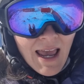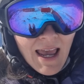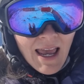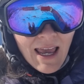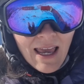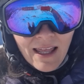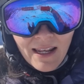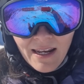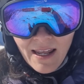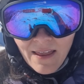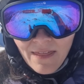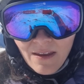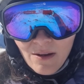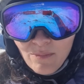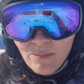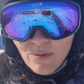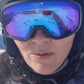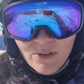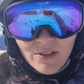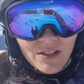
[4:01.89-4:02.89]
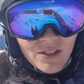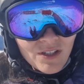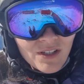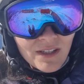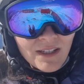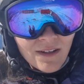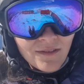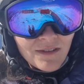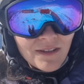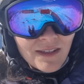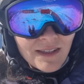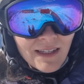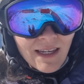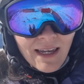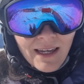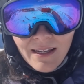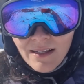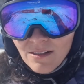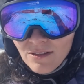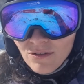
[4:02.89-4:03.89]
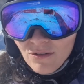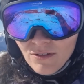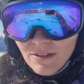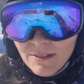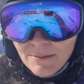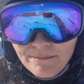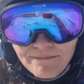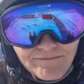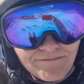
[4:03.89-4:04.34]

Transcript: And at that point, I just have to say, look,